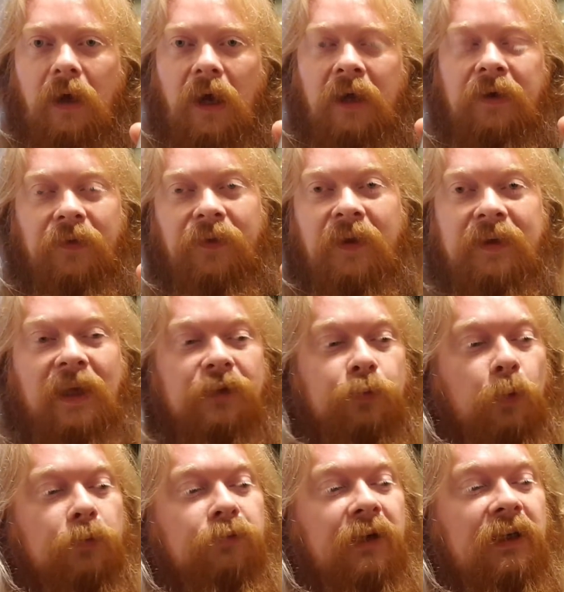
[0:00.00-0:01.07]
And I think that's
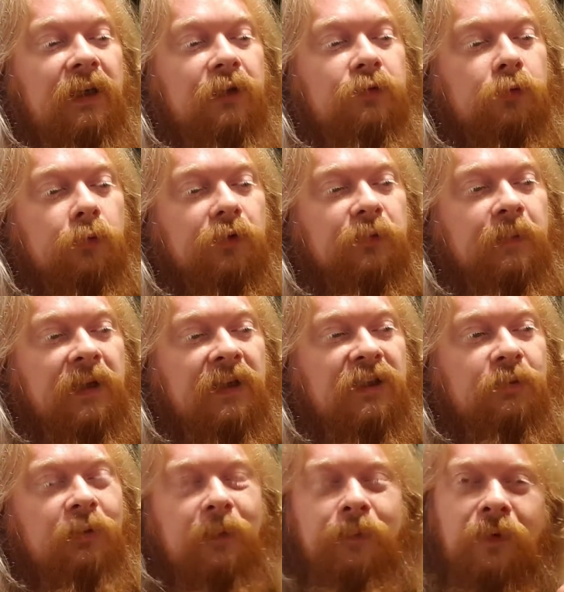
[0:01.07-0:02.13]
what really draws me
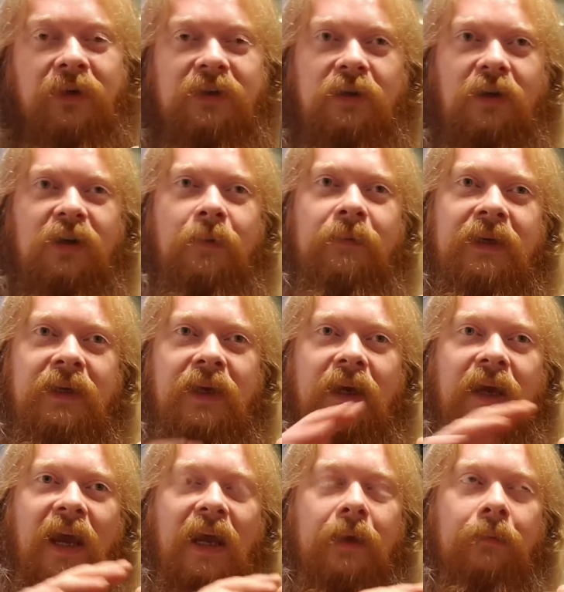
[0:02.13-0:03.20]
into it. But it's like Amiga
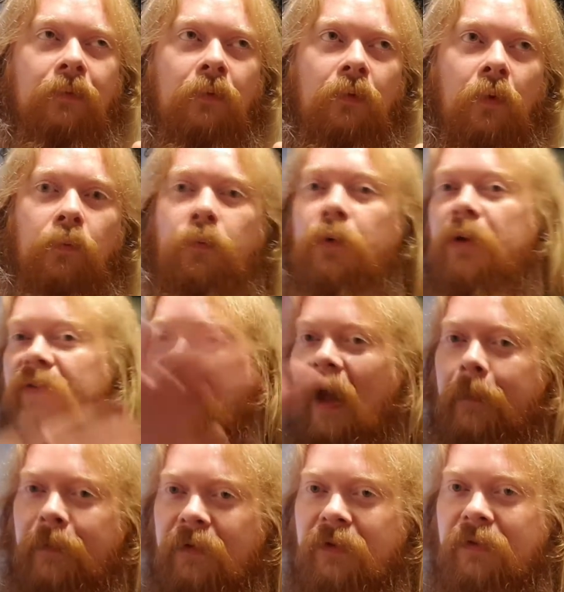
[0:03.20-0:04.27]
game, what would have
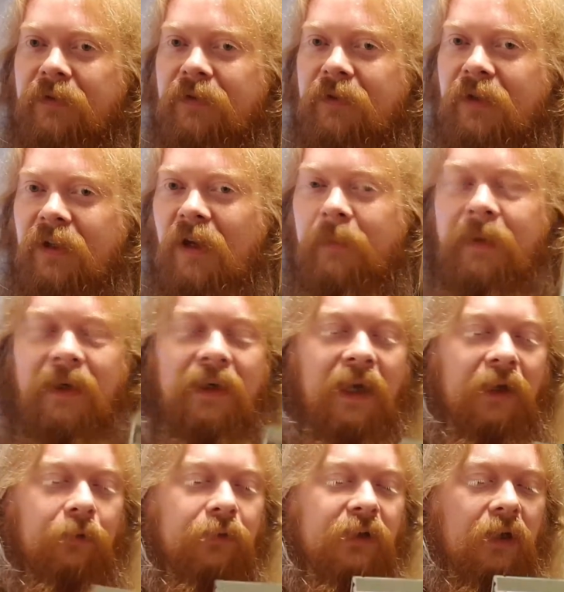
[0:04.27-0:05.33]
happened, you know what I mean,
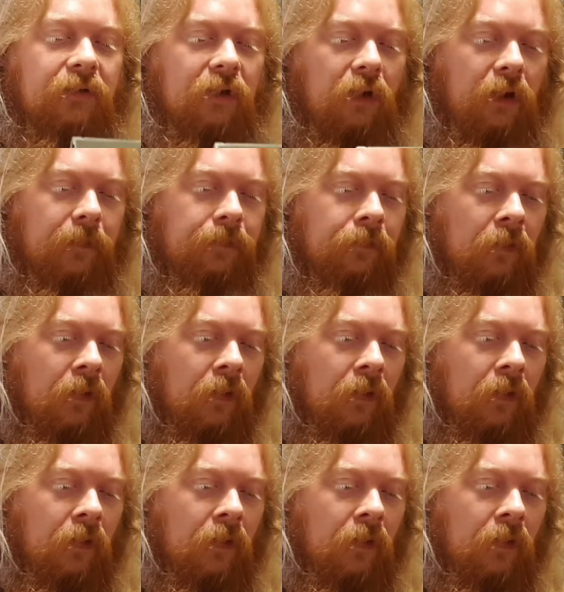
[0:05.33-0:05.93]
later on down the line.